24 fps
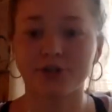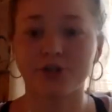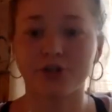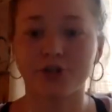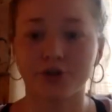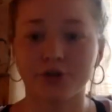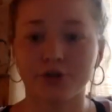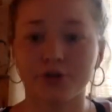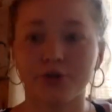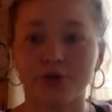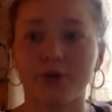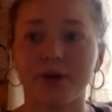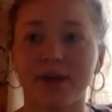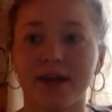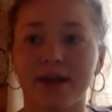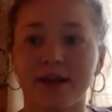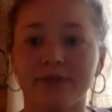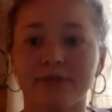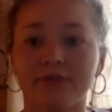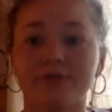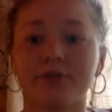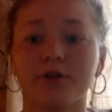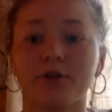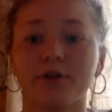to
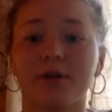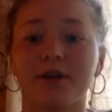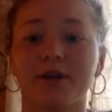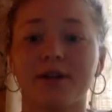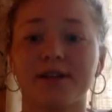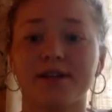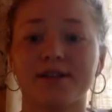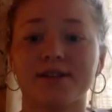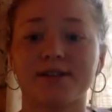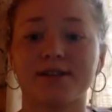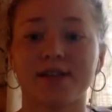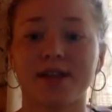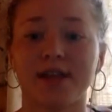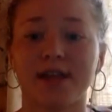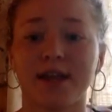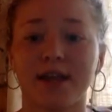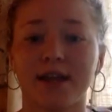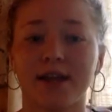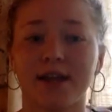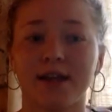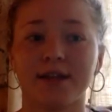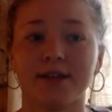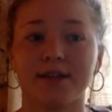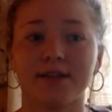influence
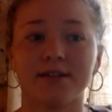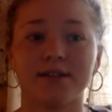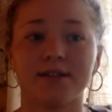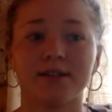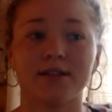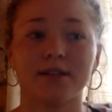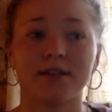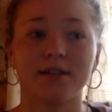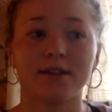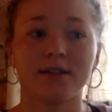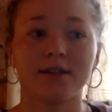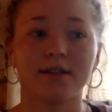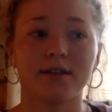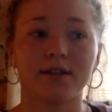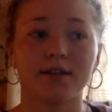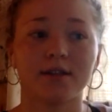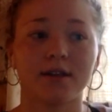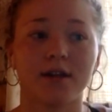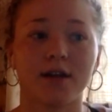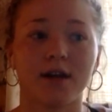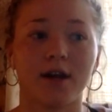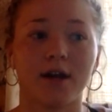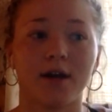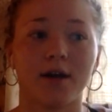and
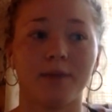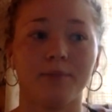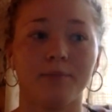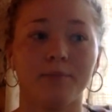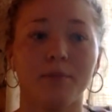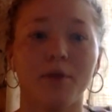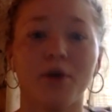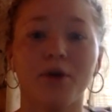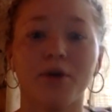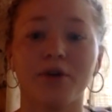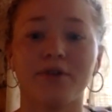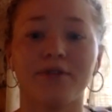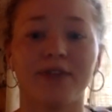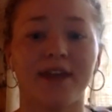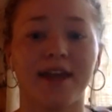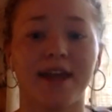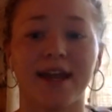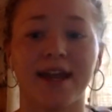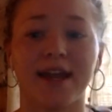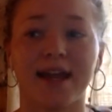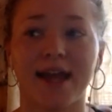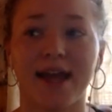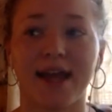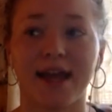
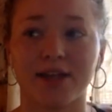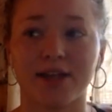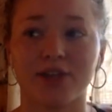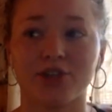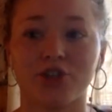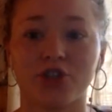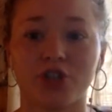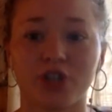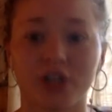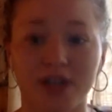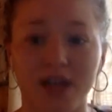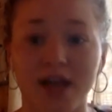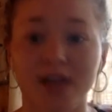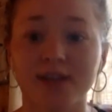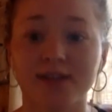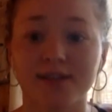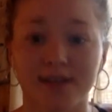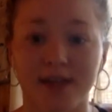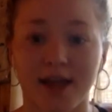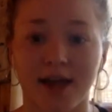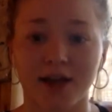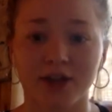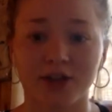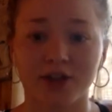motivate, and she does that.